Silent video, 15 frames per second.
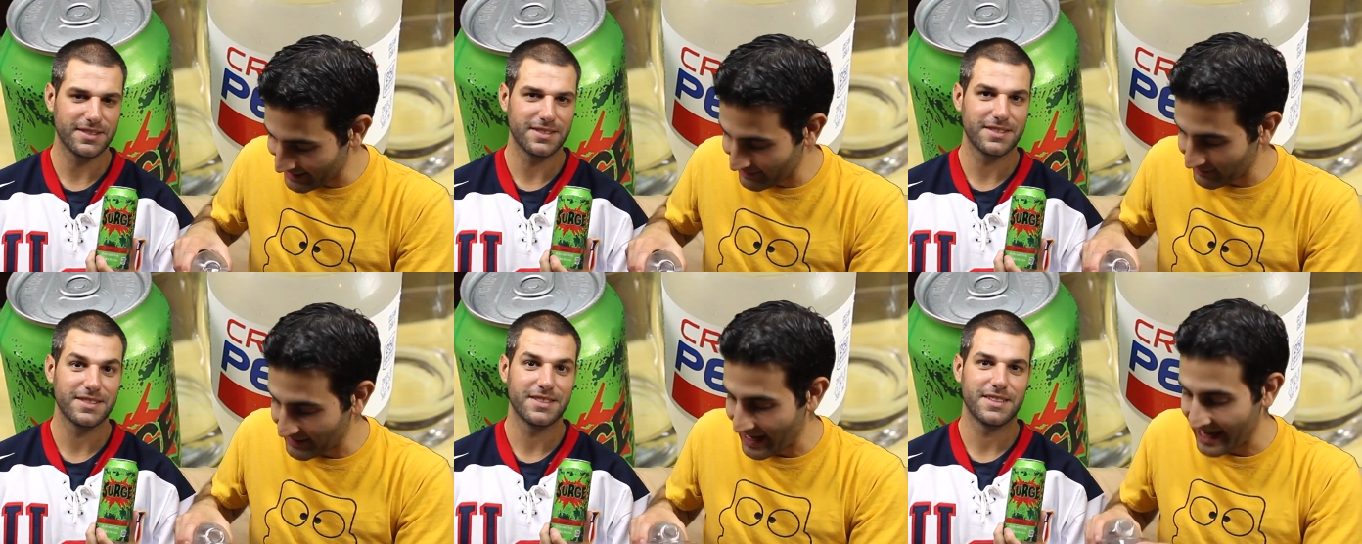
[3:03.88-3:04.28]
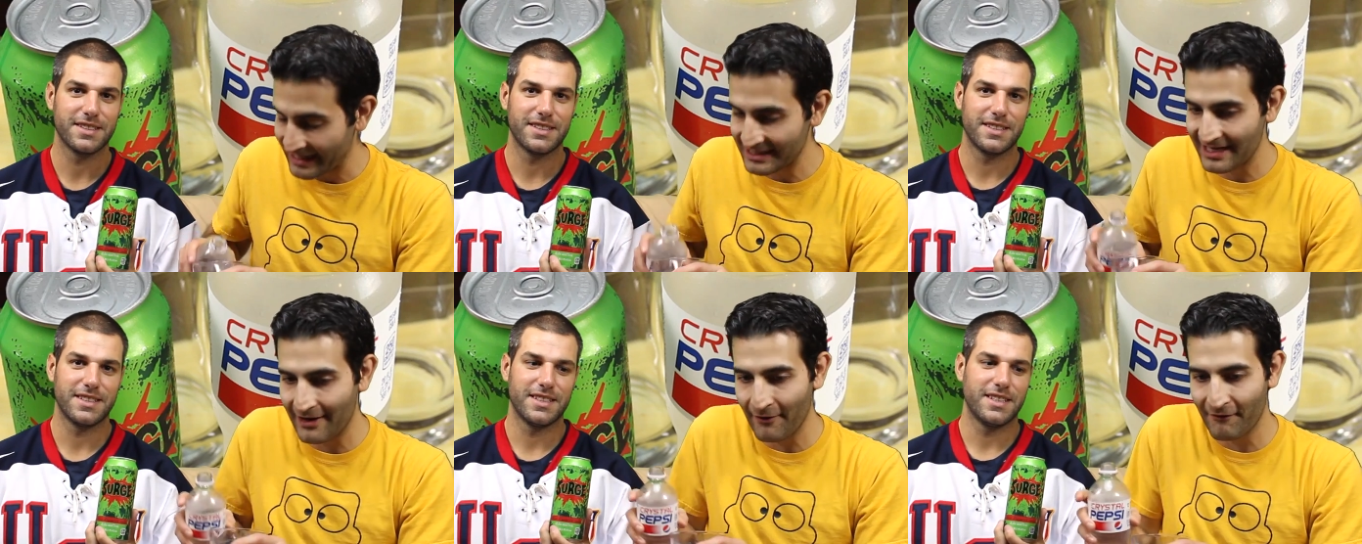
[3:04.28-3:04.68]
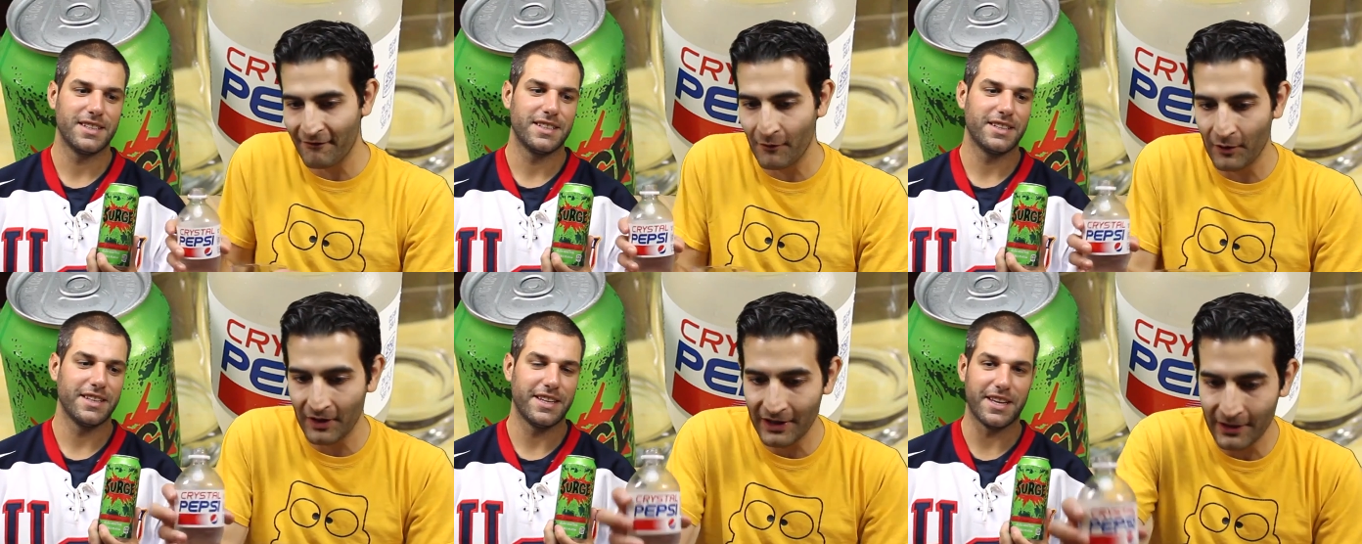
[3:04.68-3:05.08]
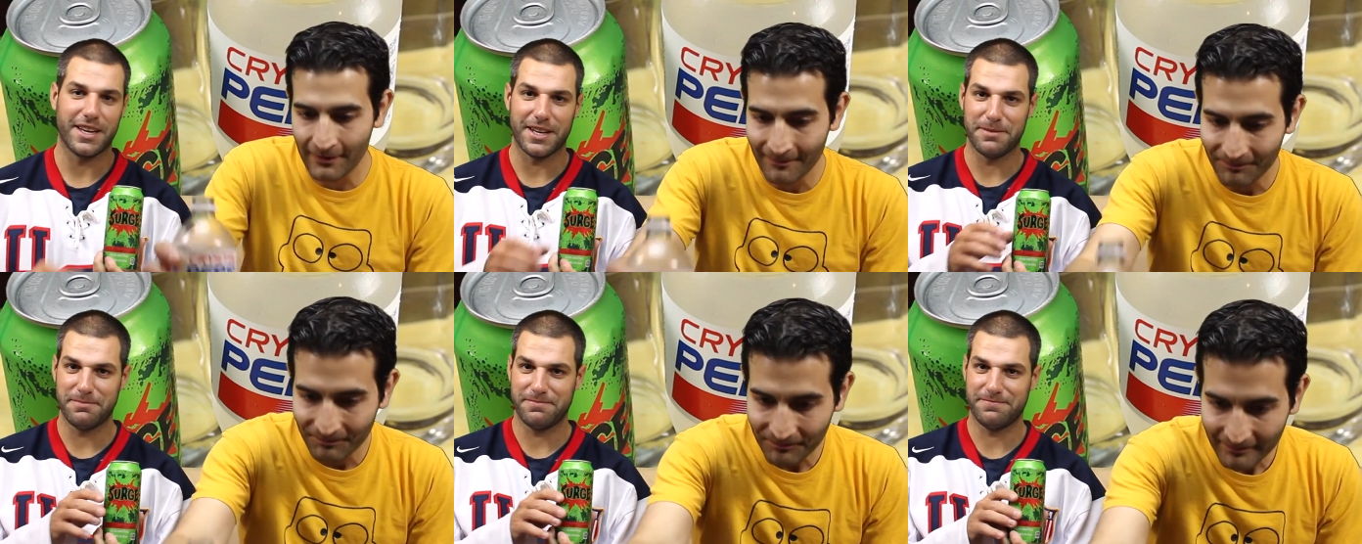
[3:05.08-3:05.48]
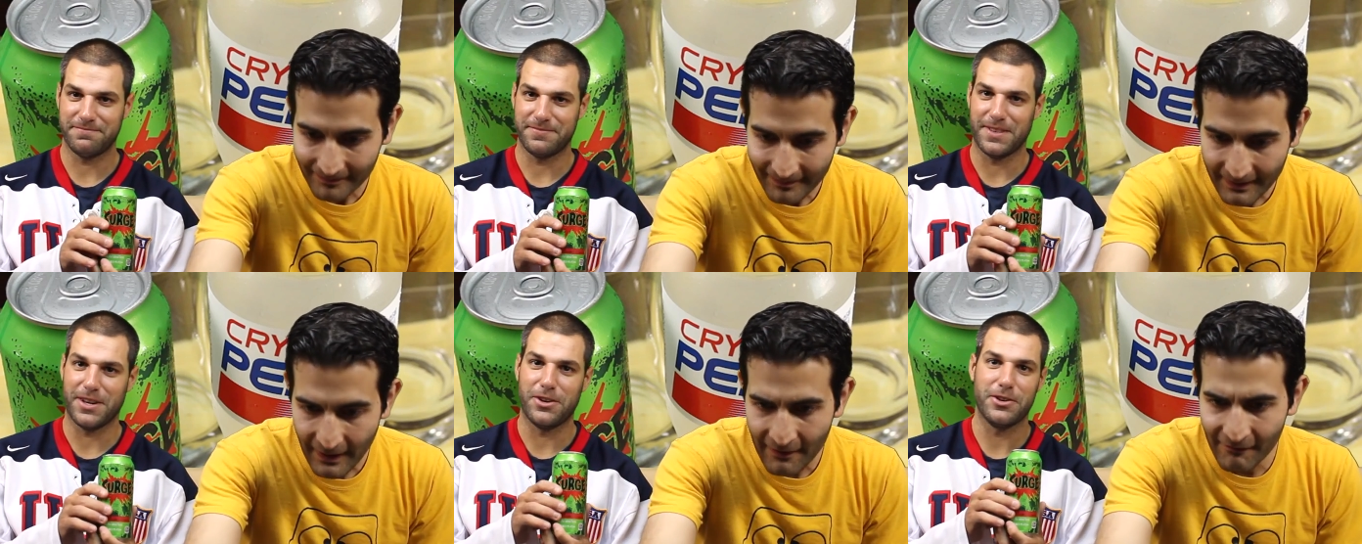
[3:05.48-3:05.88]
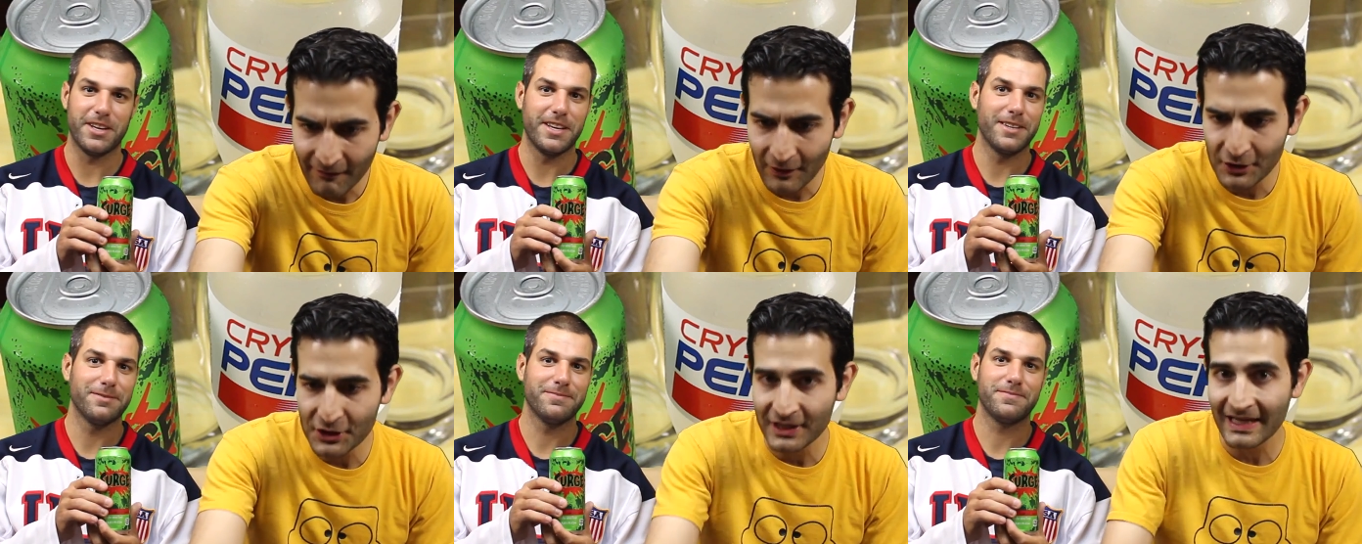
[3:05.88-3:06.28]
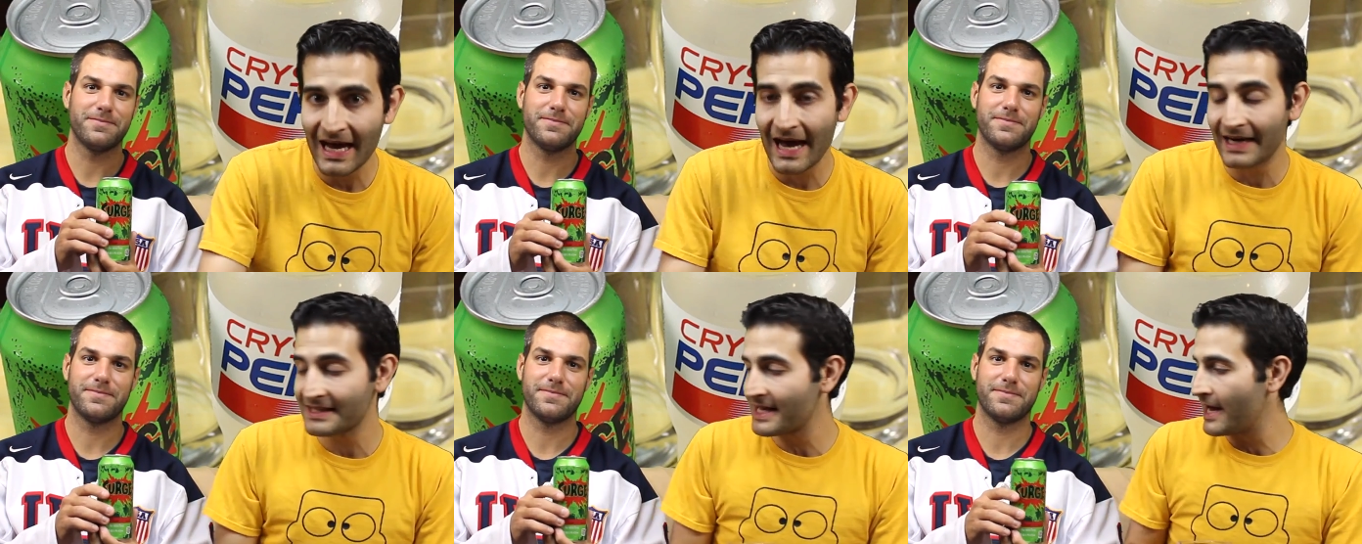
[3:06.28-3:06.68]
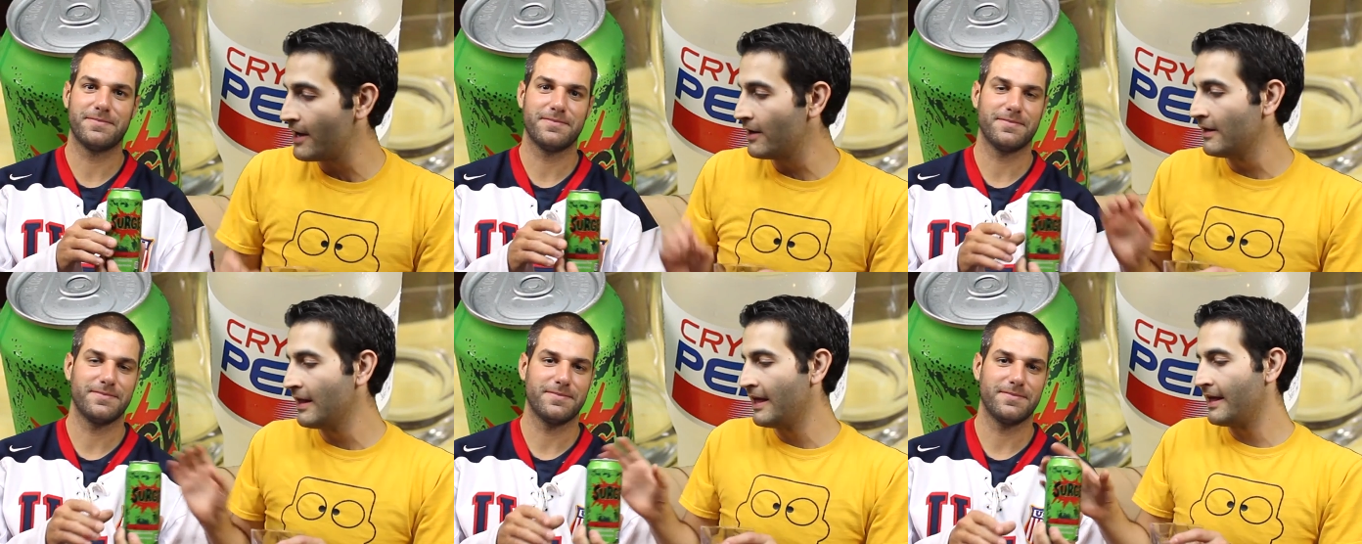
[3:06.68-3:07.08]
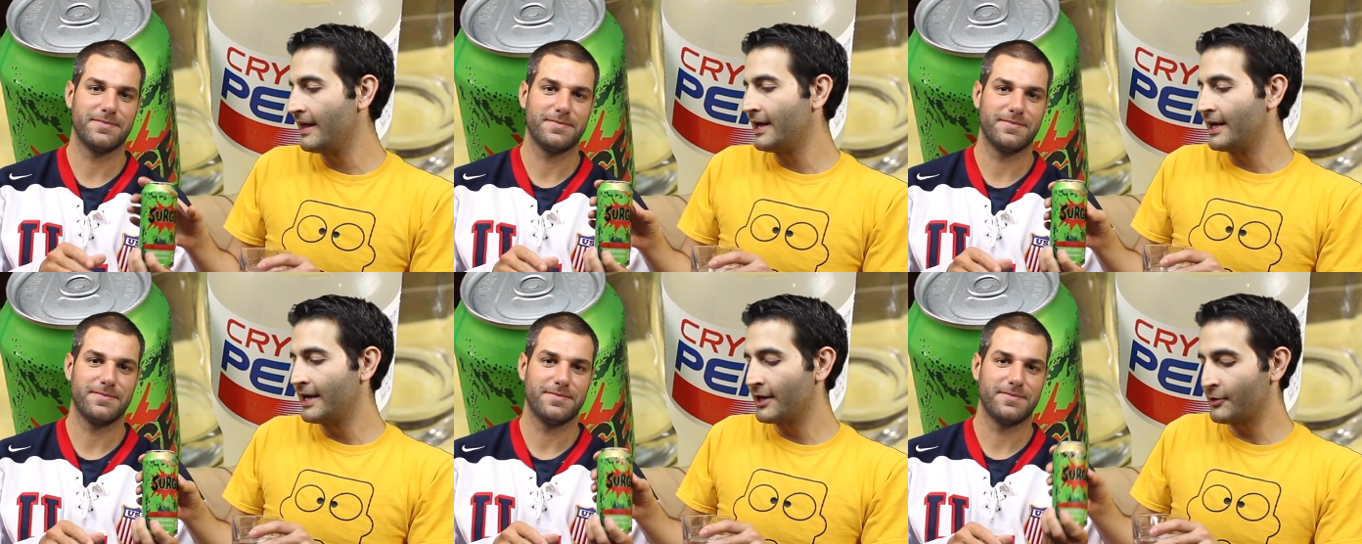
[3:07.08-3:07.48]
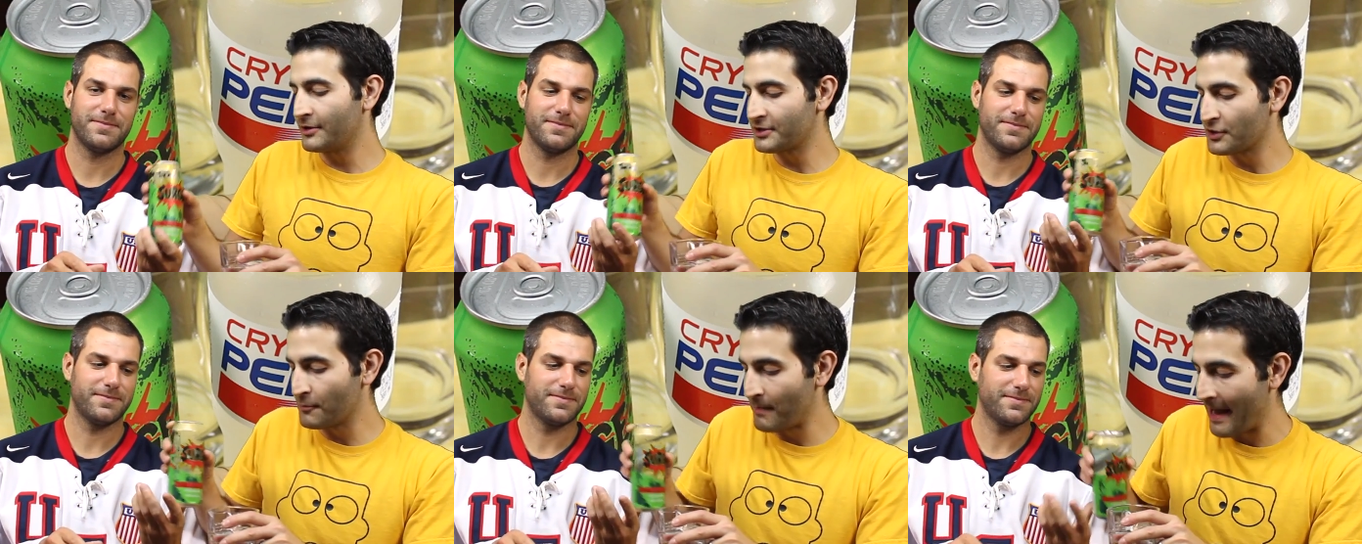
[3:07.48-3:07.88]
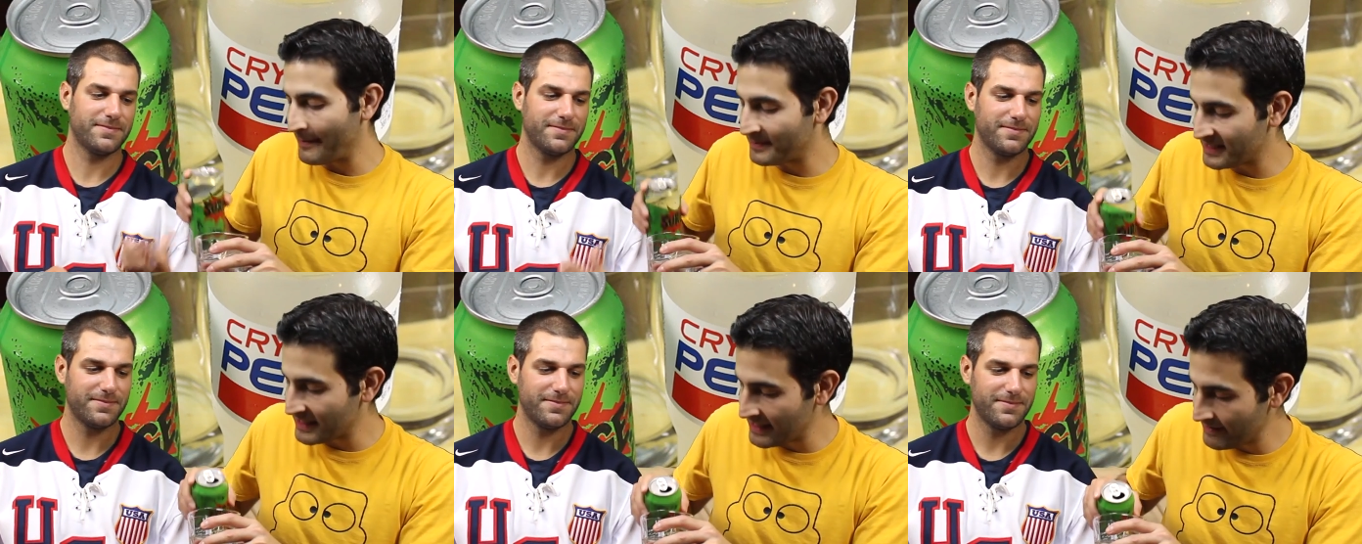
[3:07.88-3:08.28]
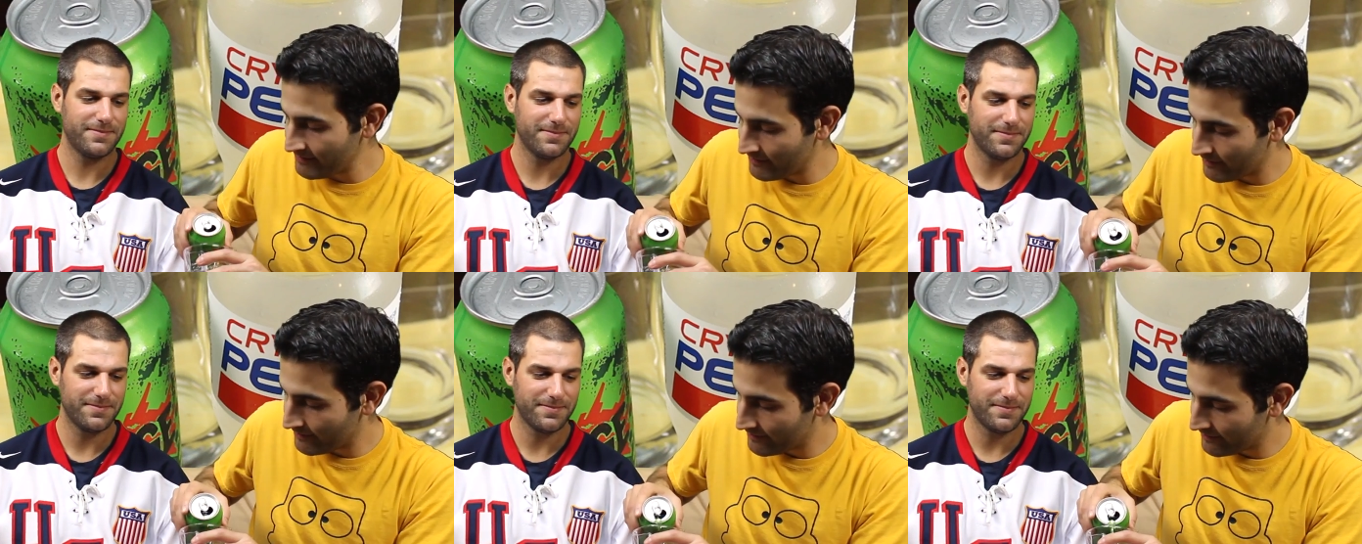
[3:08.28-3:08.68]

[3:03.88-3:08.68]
Speaker 1: Got a little cocktail for you. Yeah. Oh, yeah. Virgin cocktail. Crystal Pepsi.